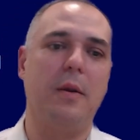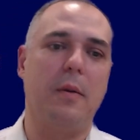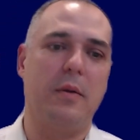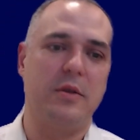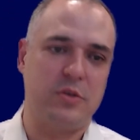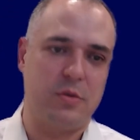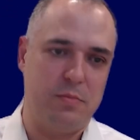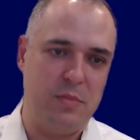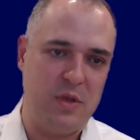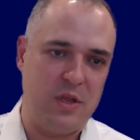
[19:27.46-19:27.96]

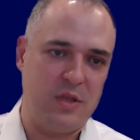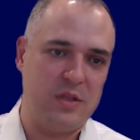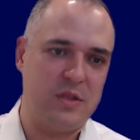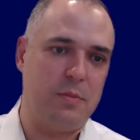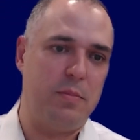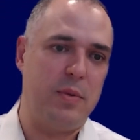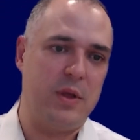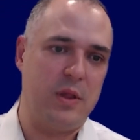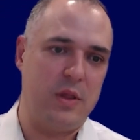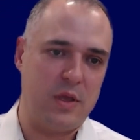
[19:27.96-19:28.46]
submitting the
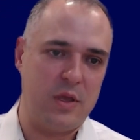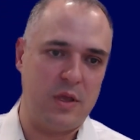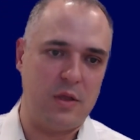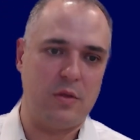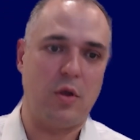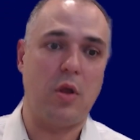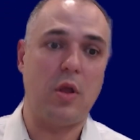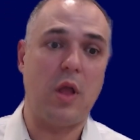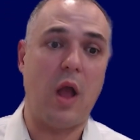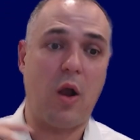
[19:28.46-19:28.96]

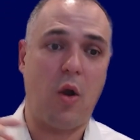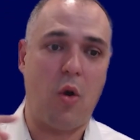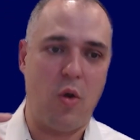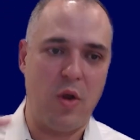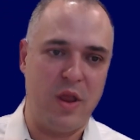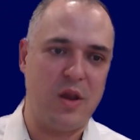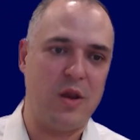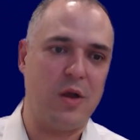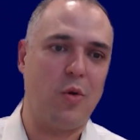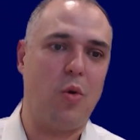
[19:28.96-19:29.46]
billing
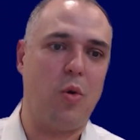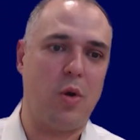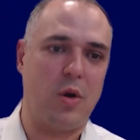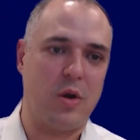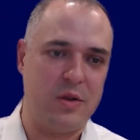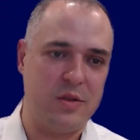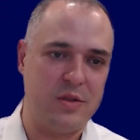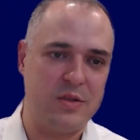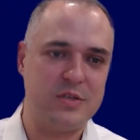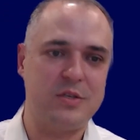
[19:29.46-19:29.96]
in
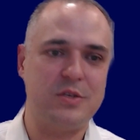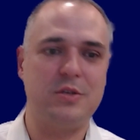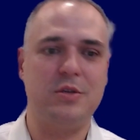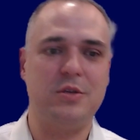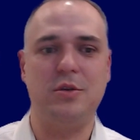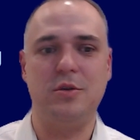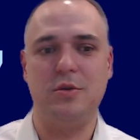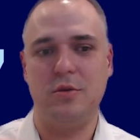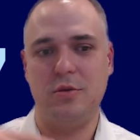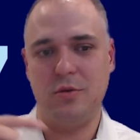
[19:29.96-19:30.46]
accordance
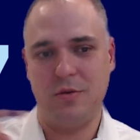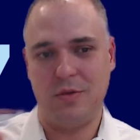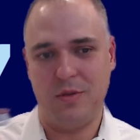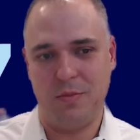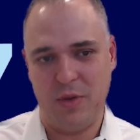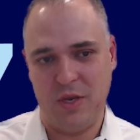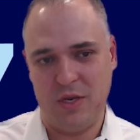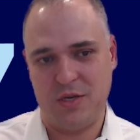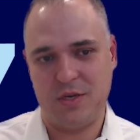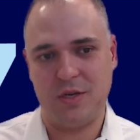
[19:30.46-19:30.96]
to the
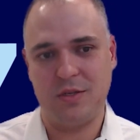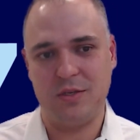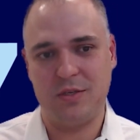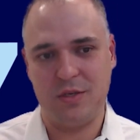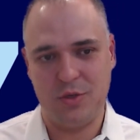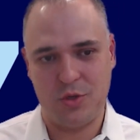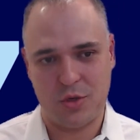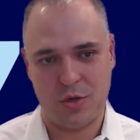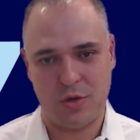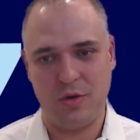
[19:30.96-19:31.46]
patient's
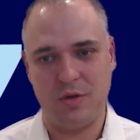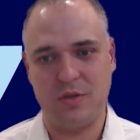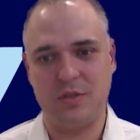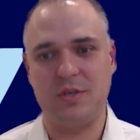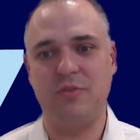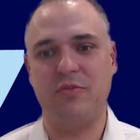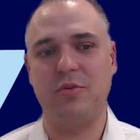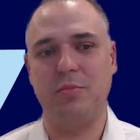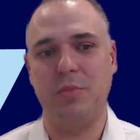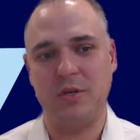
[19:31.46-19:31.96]
insurance
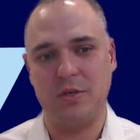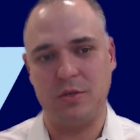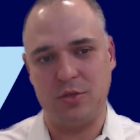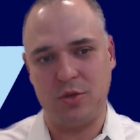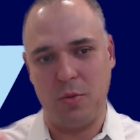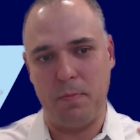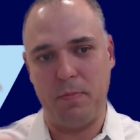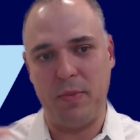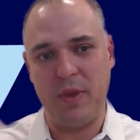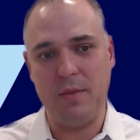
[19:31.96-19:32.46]
information.
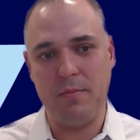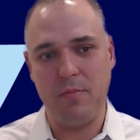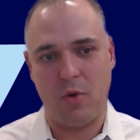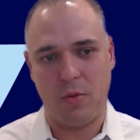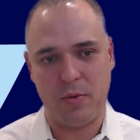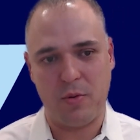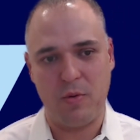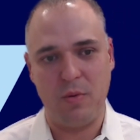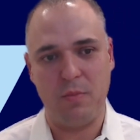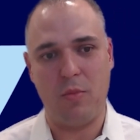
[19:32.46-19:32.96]
So being
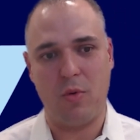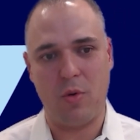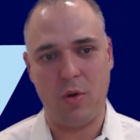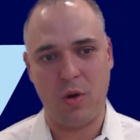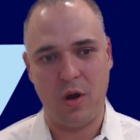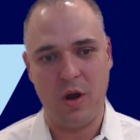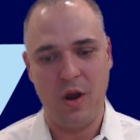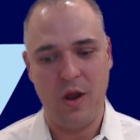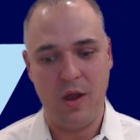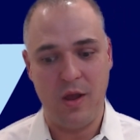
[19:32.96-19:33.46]

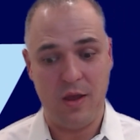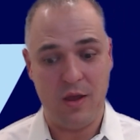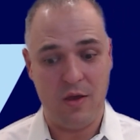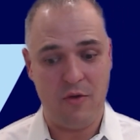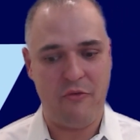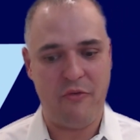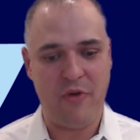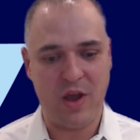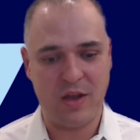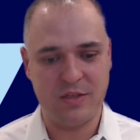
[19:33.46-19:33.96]
more
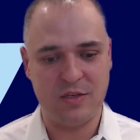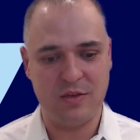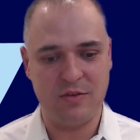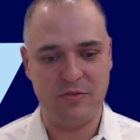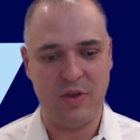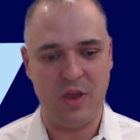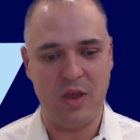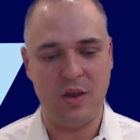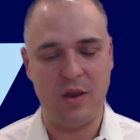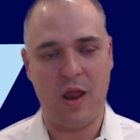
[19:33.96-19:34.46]
effective
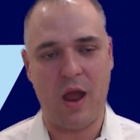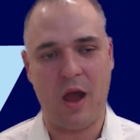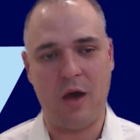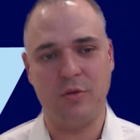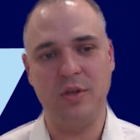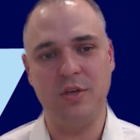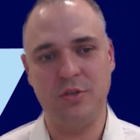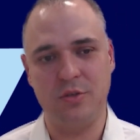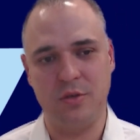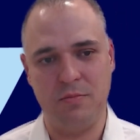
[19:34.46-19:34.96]
in how
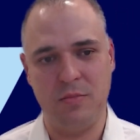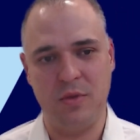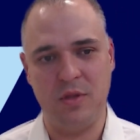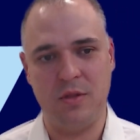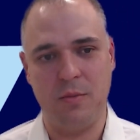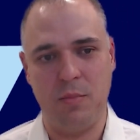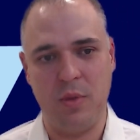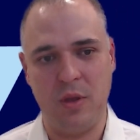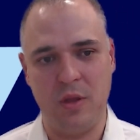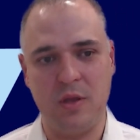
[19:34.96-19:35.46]
they submit
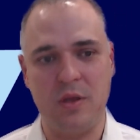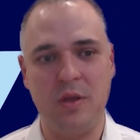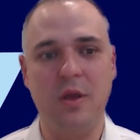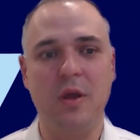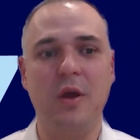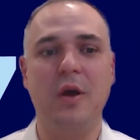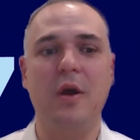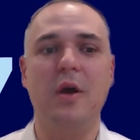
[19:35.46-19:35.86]
the billing,